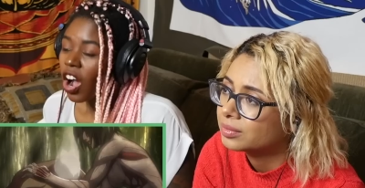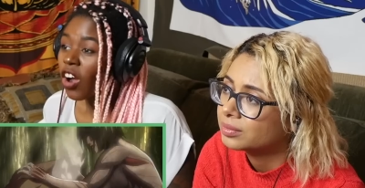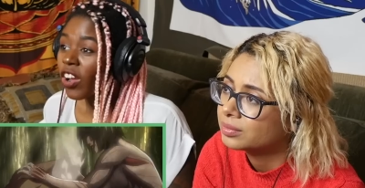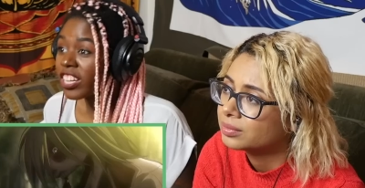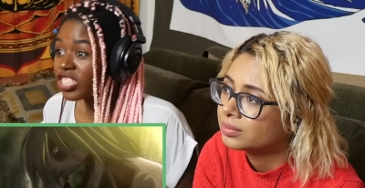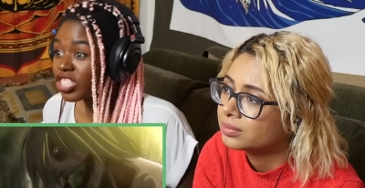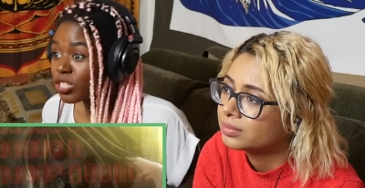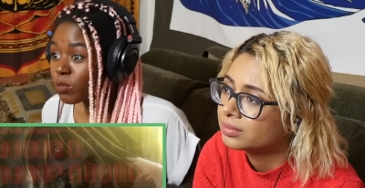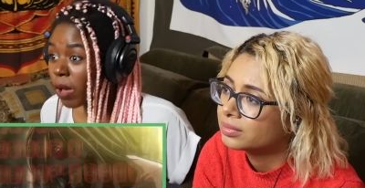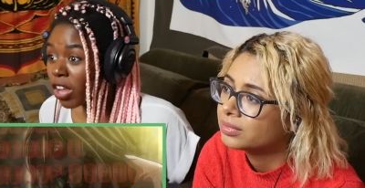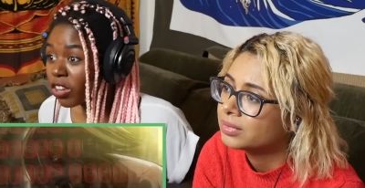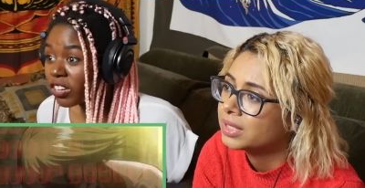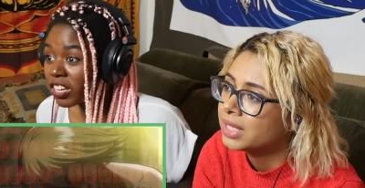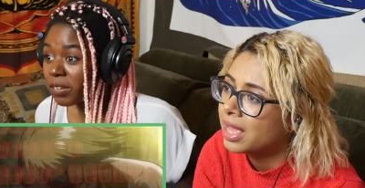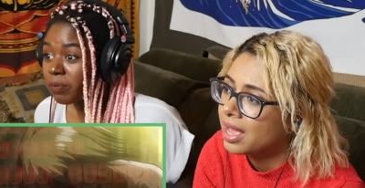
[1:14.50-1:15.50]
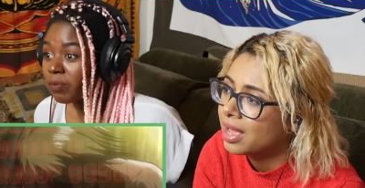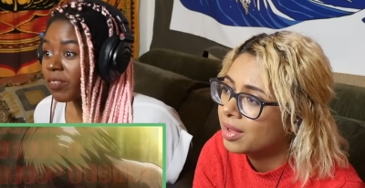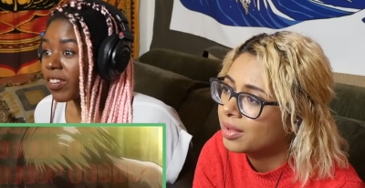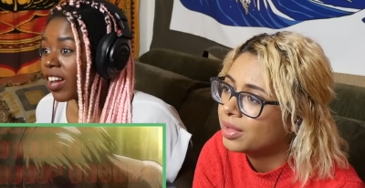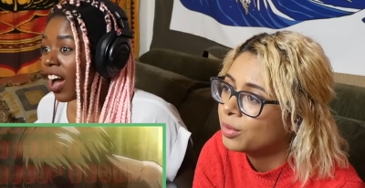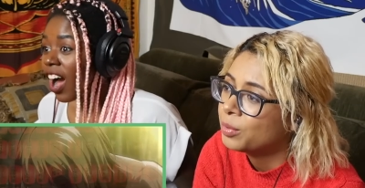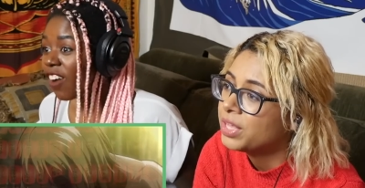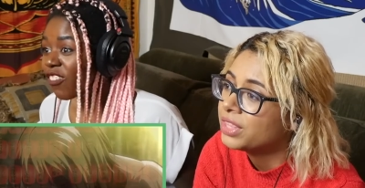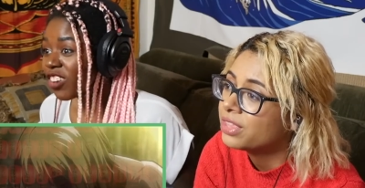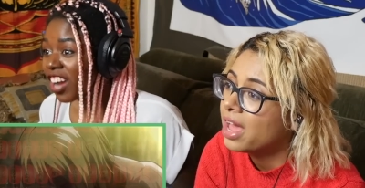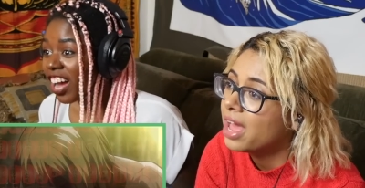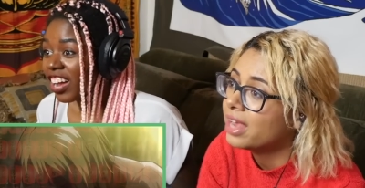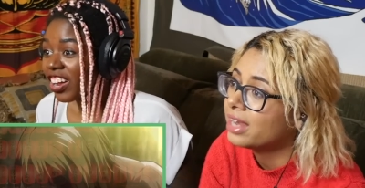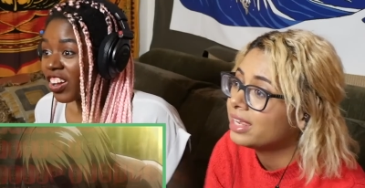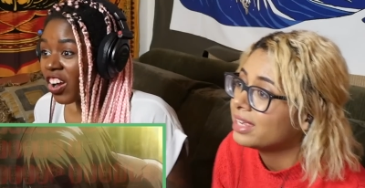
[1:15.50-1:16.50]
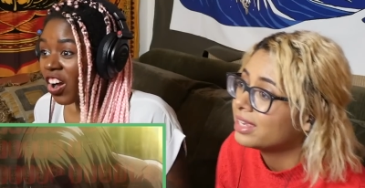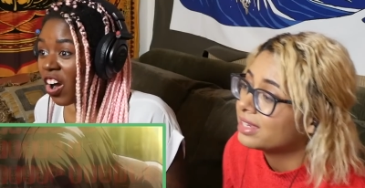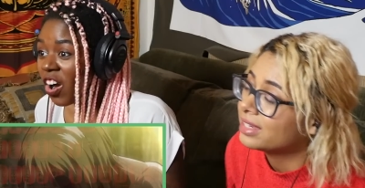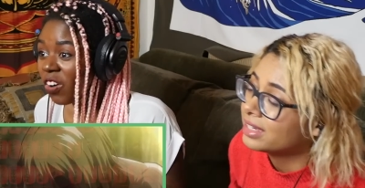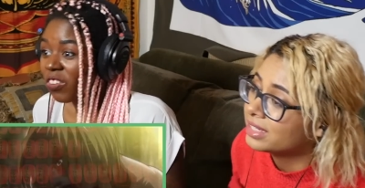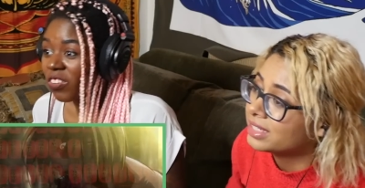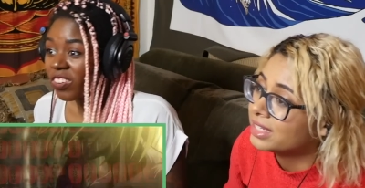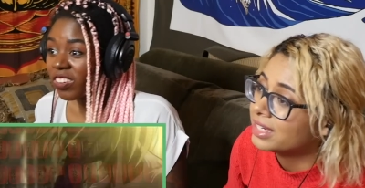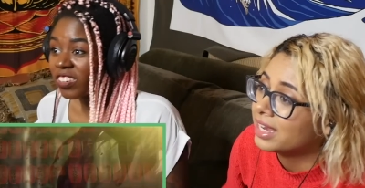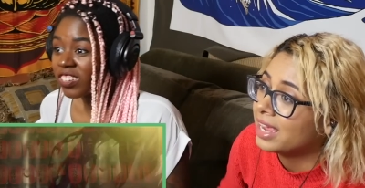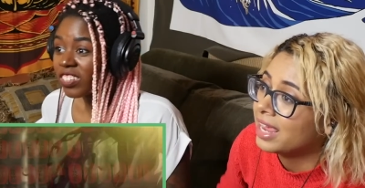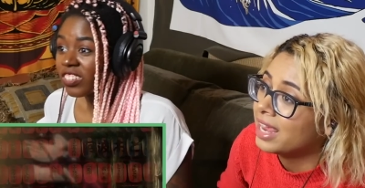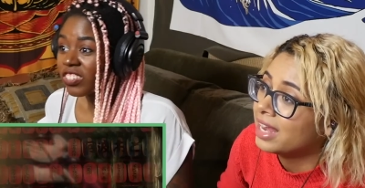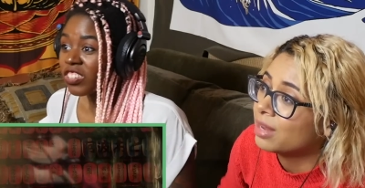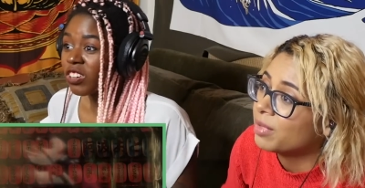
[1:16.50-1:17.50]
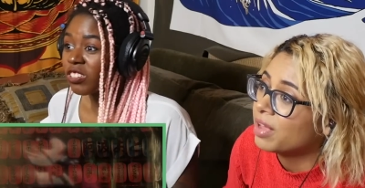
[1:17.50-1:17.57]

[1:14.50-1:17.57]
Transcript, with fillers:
Speaker 1: Oh yeah, she swallowed him. Yeah. Oh, we I forgot. He, oh. she ate him.